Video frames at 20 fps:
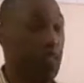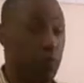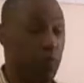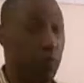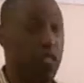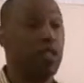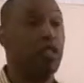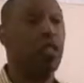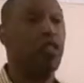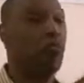
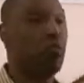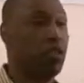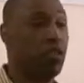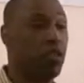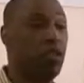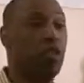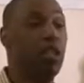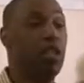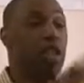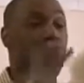especially when
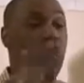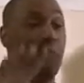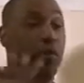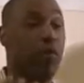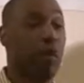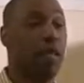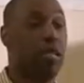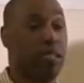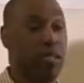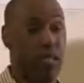you're looking at
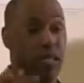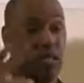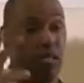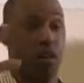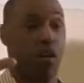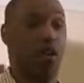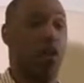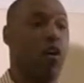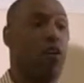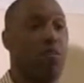processes
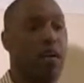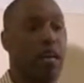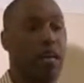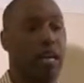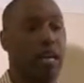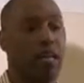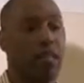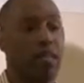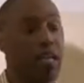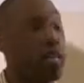that are
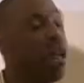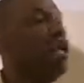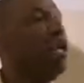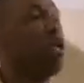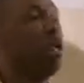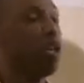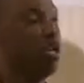already out there.